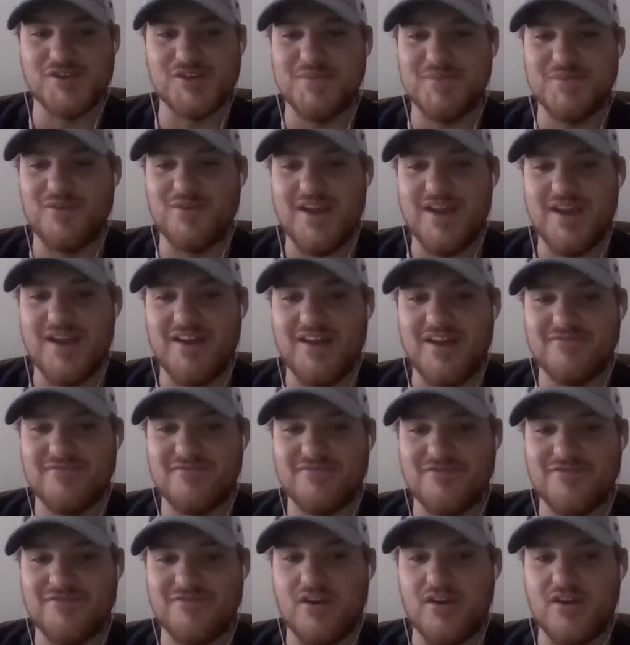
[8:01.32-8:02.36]
around
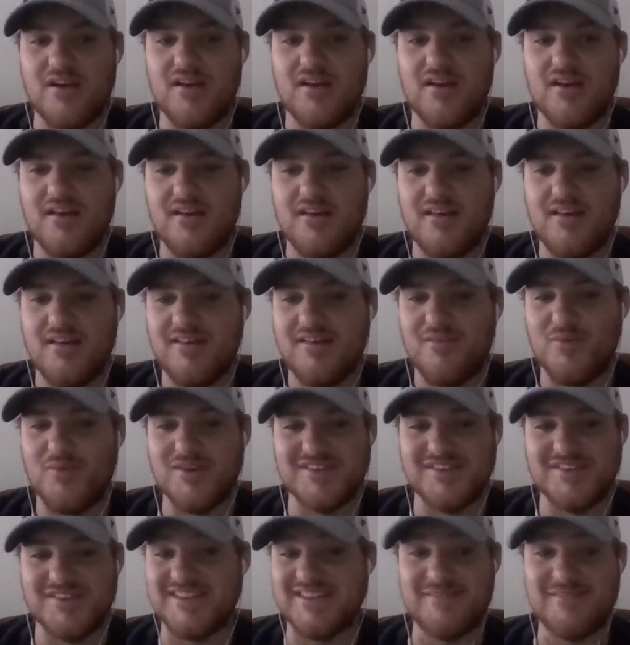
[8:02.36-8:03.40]
for what
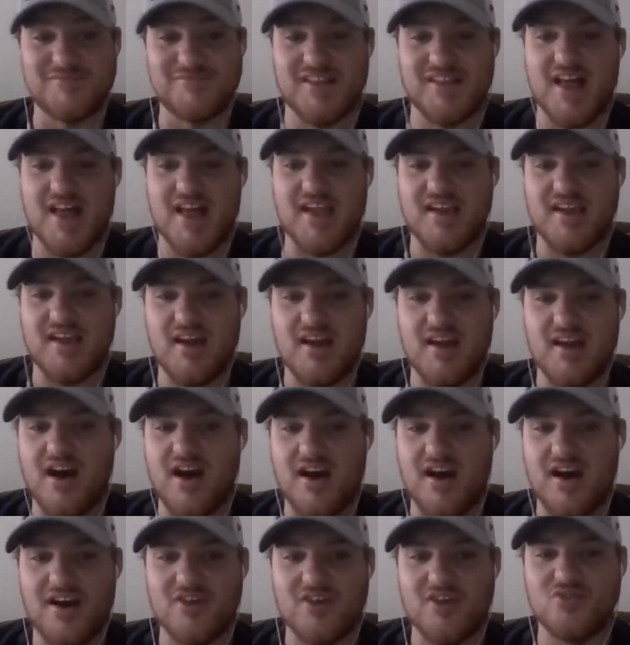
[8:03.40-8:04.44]
seems like
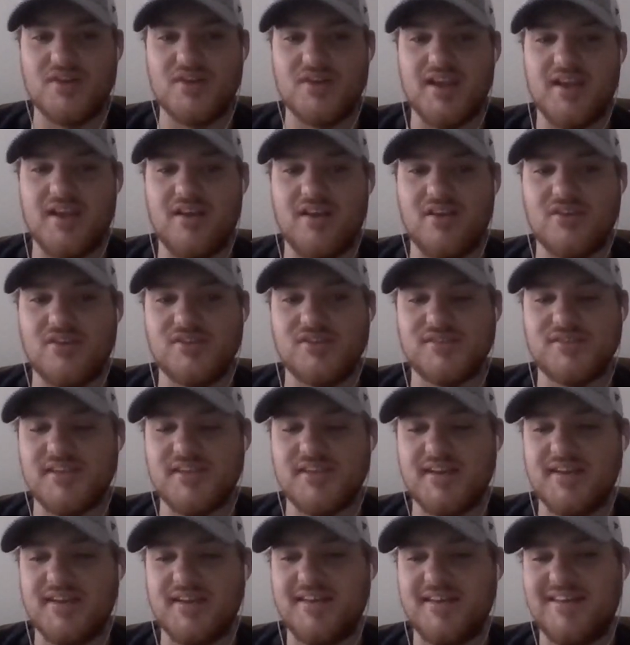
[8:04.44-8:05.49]
100 years.
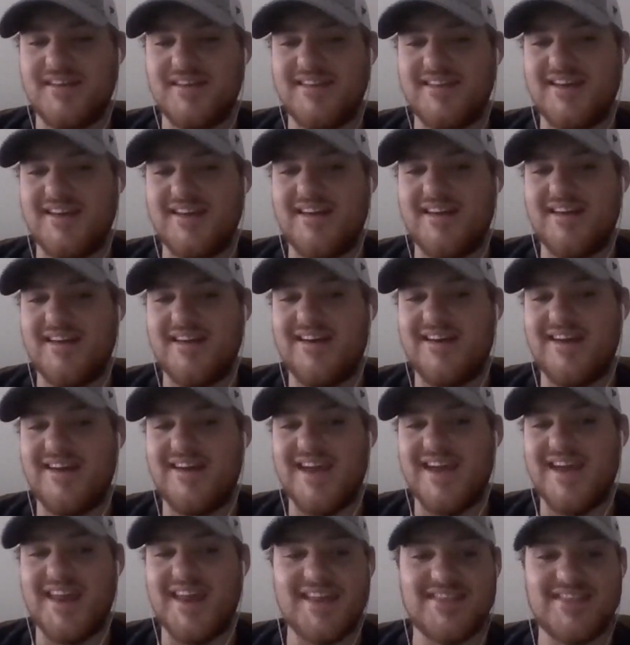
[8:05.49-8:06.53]

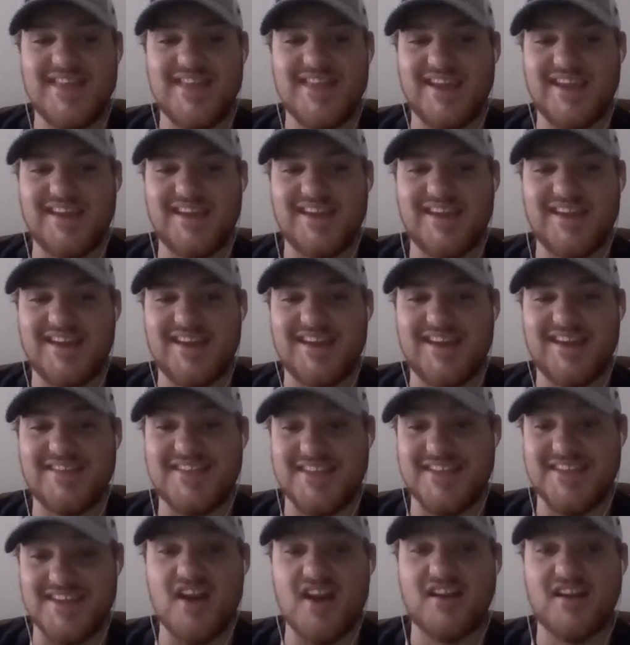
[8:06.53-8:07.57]
And I think the
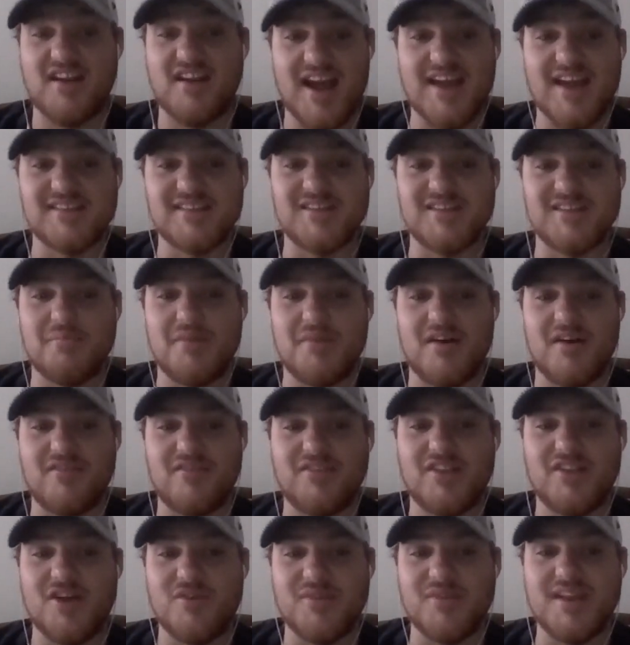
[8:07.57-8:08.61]
young guys on
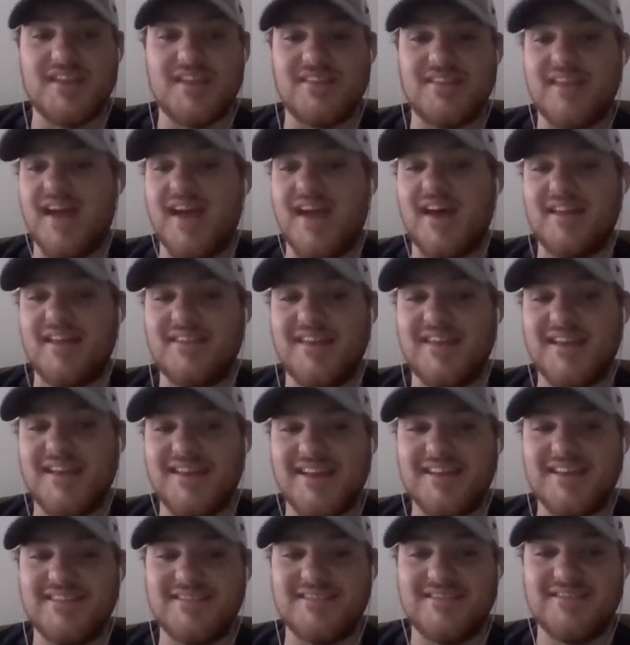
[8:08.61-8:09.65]
Buffalo need that. They
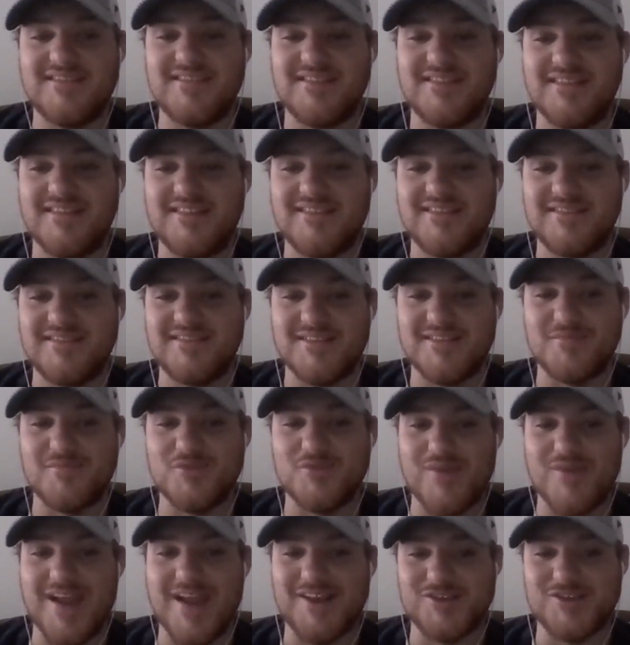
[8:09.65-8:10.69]
need some
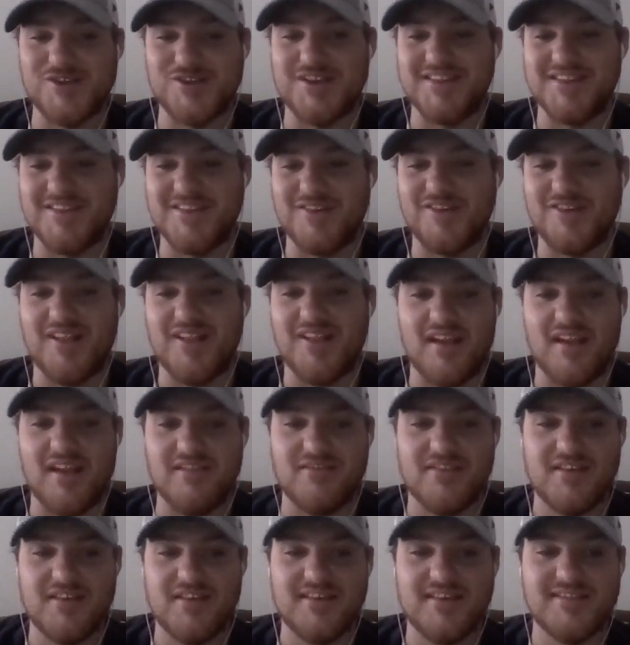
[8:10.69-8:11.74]
direction in their life.
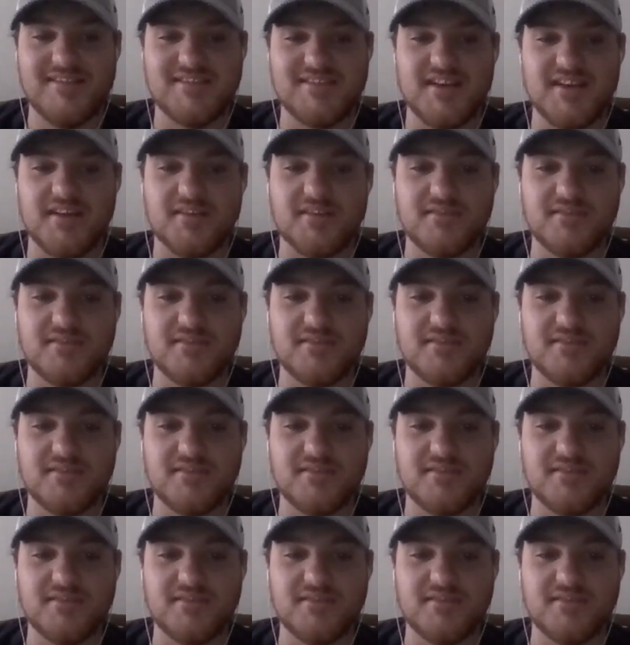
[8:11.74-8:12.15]
So.